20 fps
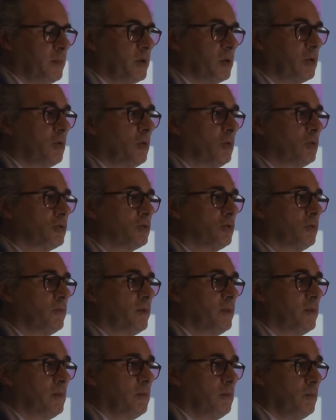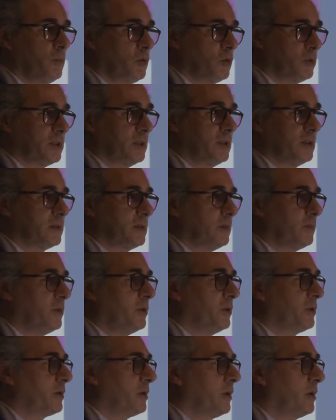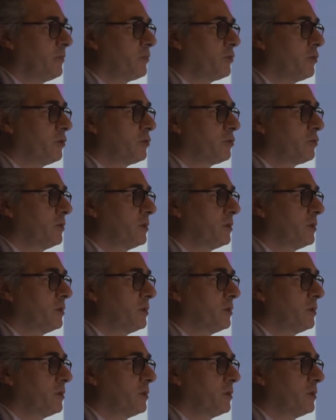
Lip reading: but also with a multidisciplinary approach,